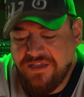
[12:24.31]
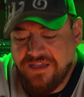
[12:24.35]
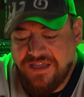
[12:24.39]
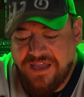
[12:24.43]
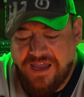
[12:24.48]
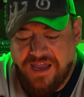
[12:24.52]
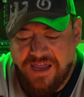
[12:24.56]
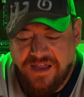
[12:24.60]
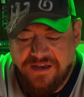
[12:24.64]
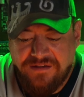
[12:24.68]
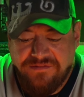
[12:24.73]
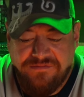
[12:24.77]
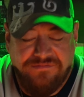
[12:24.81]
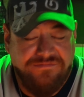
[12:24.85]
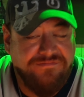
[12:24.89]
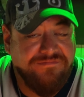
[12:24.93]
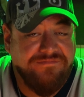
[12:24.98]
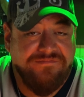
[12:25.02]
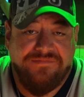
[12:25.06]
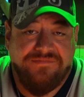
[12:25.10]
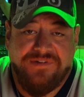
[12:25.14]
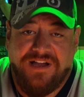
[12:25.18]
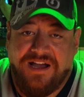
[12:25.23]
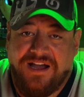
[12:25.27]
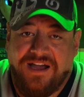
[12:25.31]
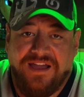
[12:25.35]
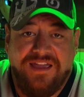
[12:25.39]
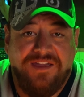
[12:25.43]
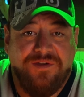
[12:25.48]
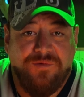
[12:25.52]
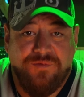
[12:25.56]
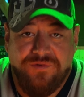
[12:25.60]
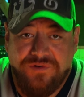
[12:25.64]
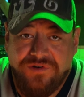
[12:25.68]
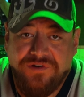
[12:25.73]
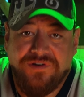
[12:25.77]
And I
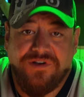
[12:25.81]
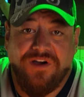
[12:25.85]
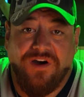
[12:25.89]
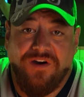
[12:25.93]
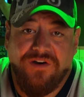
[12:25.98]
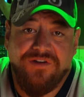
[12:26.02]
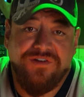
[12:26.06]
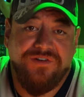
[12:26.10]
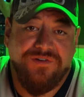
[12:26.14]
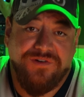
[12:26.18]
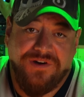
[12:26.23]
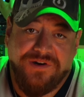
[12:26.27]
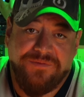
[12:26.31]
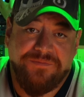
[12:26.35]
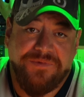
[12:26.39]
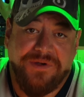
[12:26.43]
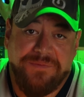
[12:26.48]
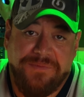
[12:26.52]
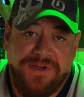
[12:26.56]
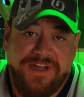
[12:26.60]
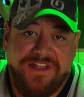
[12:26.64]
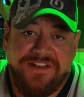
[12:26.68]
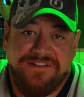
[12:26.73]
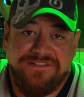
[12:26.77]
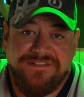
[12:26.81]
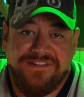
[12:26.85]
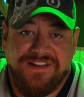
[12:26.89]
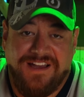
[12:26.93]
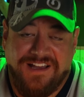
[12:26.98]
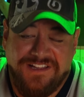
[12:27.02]
will call you up, my man.